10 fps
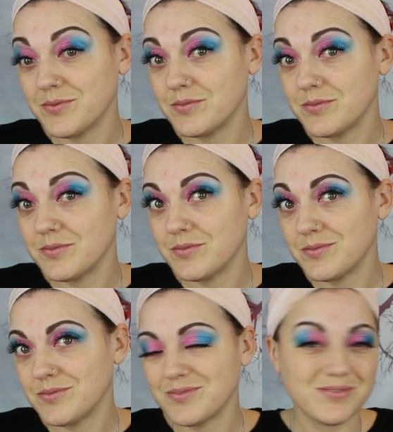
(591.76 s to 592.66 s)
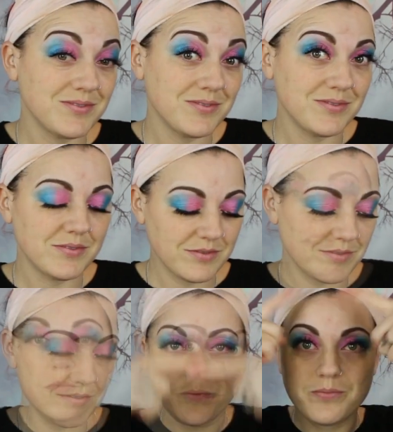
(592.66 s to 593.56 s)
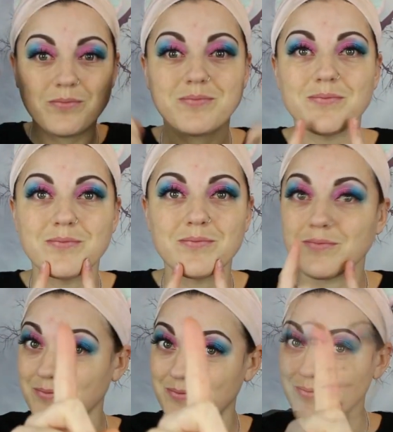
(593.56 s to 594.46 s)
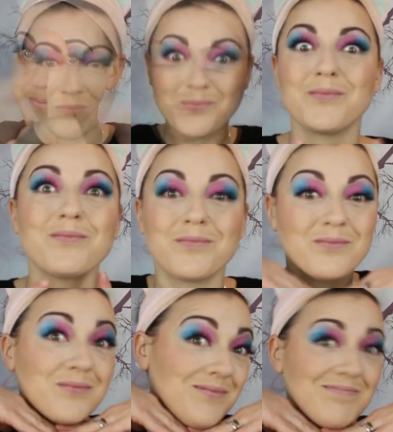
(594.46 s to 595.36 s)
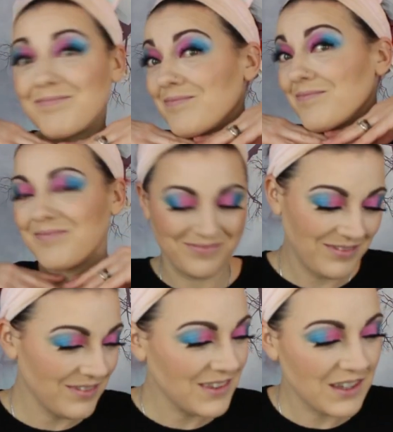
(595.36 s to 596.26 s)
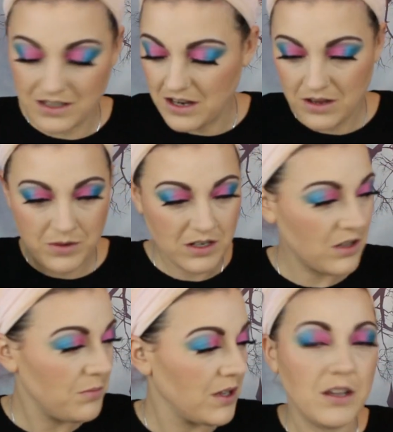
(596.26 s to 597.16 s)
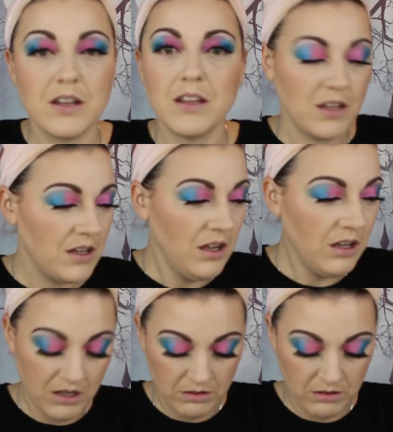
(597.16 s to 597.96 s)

and they are Mean Girls Gretchen Wiener lashes. Love them. Finished my full face.